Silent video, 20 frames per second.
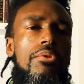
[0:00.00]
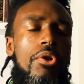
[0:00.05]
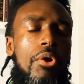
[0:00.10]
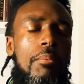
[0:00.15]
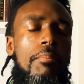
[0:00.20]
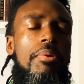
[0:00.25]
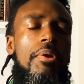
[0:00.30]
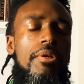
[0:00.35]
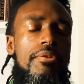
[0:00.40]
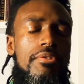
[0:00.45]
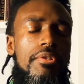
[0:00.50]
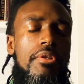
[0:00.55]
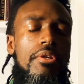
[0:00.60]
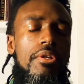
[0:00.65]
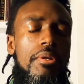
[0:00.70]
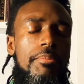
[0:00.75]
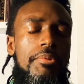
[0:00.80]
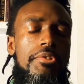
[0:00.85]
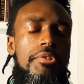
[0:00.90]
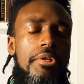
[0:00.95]
Don't place
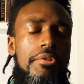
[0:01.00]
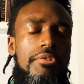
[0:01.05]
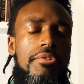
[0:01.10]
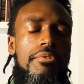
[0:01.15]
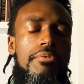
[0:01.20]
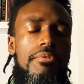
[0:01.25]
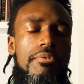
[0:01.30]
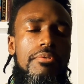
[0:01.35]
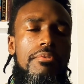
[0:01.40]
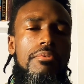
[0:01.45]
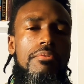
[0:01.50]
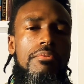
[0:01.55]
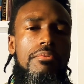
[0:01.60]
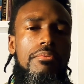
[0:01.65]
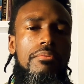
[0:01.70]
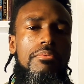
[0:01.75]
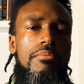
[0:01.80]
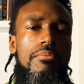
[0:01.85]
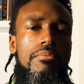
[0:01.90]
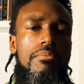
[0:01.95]
any limitations,
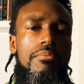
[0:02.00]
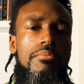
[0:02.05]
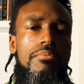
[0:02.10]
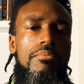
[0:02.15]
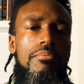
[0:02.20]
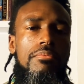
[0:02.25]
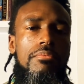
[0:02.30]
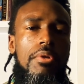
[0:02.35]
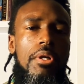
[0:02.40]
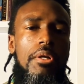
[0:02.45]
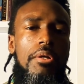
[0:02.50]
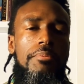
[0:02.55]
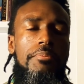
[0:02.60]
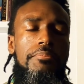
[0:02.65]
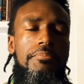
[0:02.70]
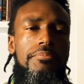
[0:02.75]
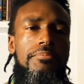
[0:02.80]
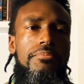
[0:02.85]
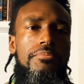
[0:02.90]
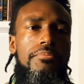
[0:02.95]
right?